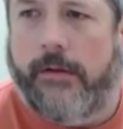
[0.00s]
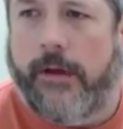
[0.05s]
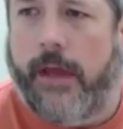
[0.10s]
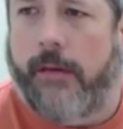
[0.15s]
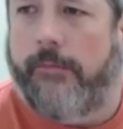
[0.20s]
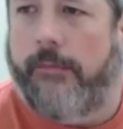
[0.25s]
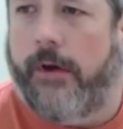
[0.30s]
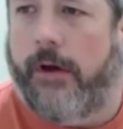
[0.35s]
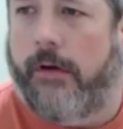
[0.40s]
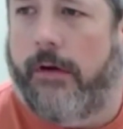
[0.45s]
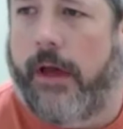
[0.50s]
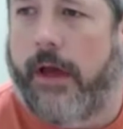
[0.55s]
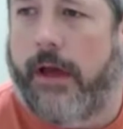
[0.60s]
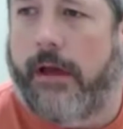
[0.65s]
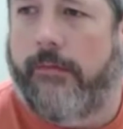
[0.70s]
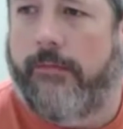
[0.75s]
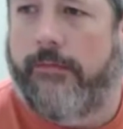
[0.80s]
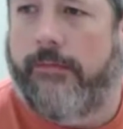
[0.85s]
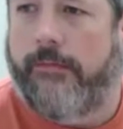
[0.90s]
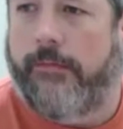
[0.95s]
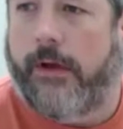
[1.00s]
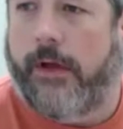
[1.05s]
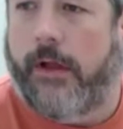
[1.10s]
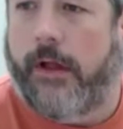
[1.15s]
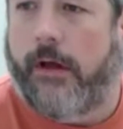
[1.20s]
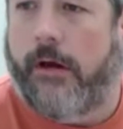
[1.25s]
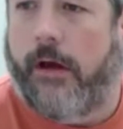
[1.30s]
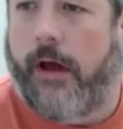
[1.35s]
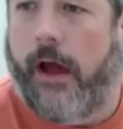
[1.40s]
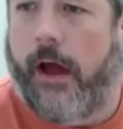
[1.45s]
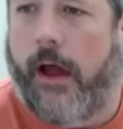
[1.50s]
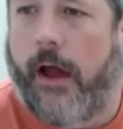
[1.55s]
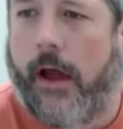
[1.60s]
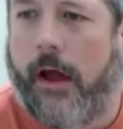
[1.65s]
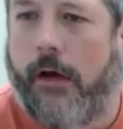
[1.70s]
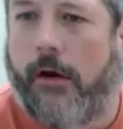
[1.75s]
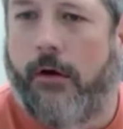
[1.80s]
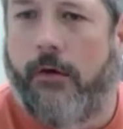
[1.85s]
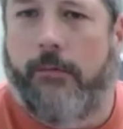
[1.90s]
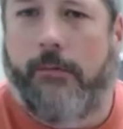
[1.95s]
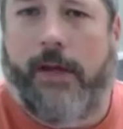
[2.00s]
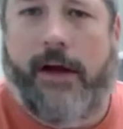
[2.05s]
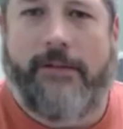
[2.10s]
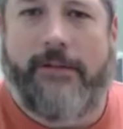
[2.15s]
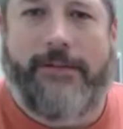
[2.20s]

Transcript: Yep, okay. Well, I hope my